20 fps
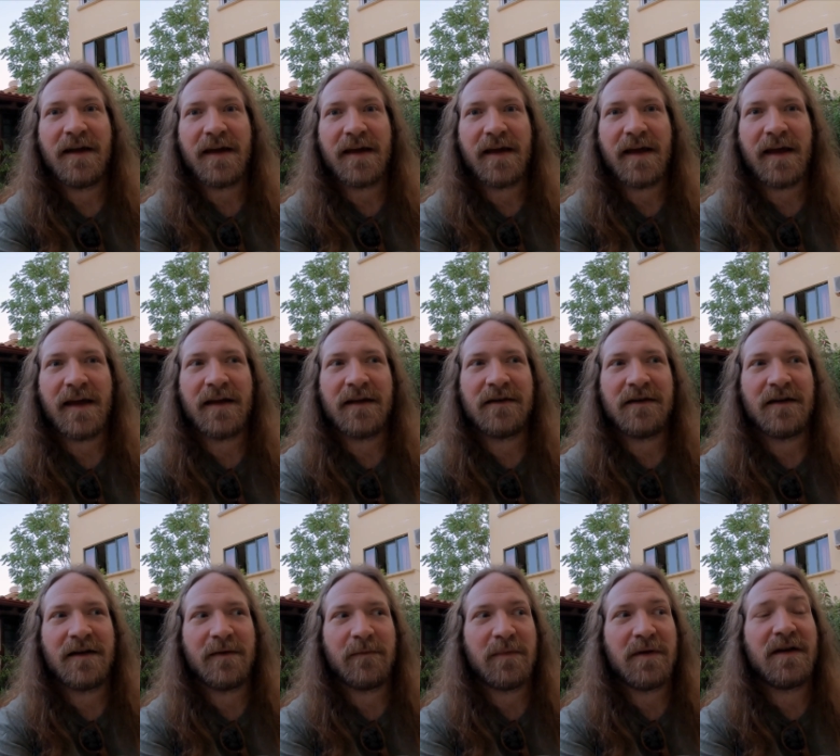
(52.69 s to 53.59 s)
And
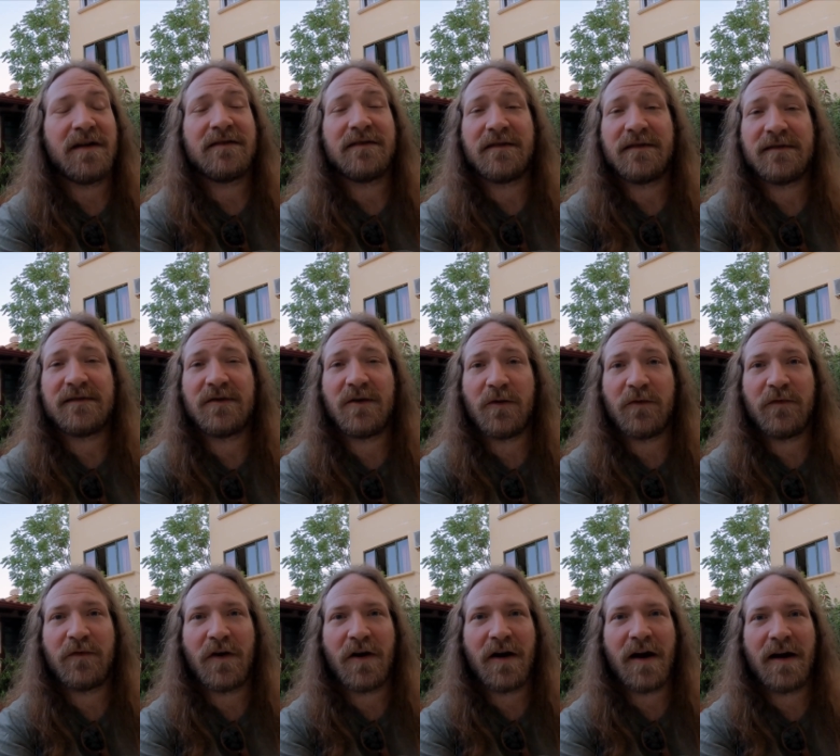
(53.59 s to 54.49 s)
because it's so
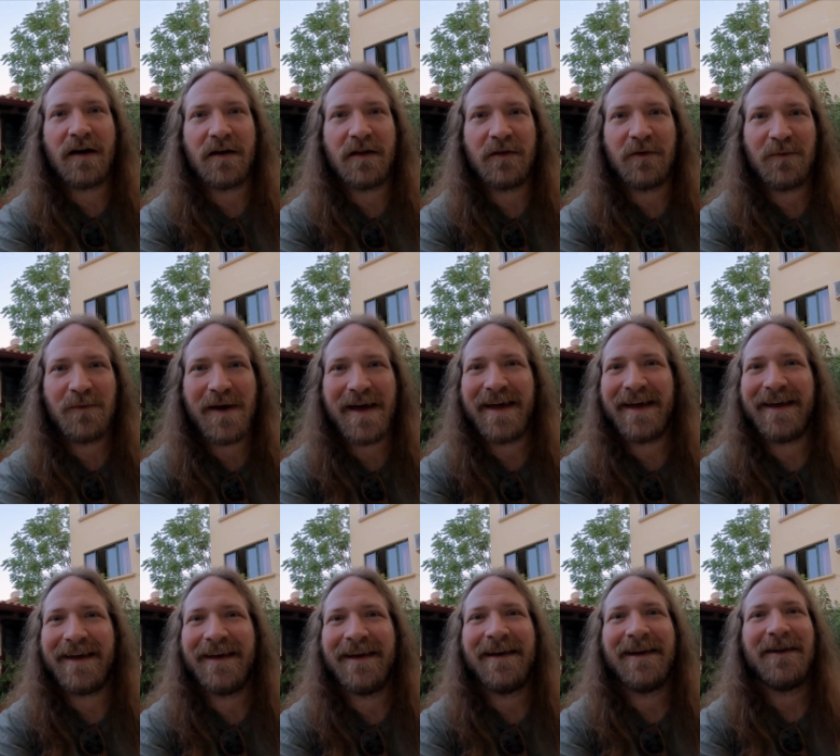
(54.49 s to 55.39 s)
far out of the
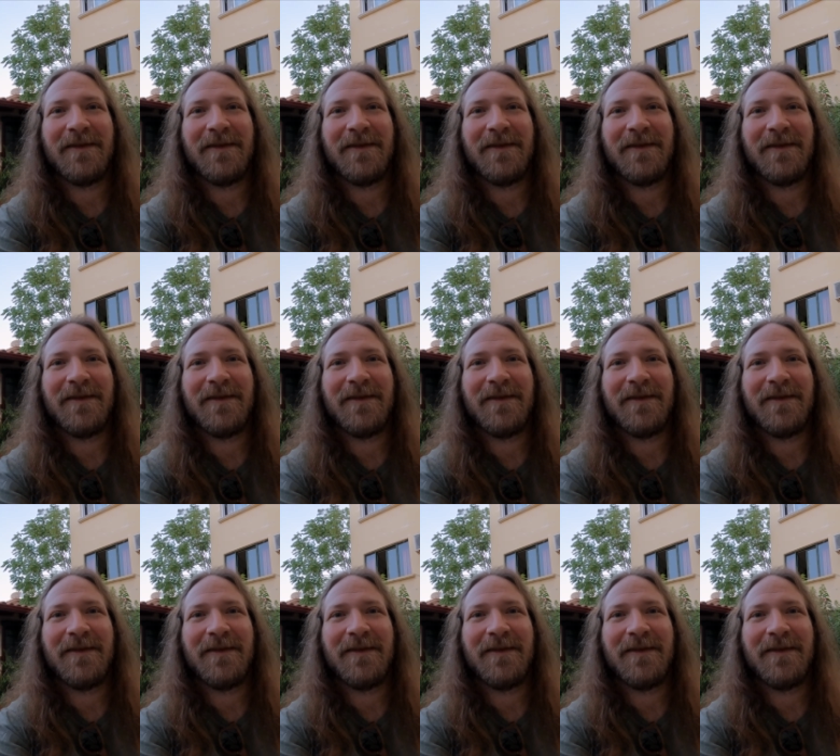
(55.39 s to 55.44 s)
way,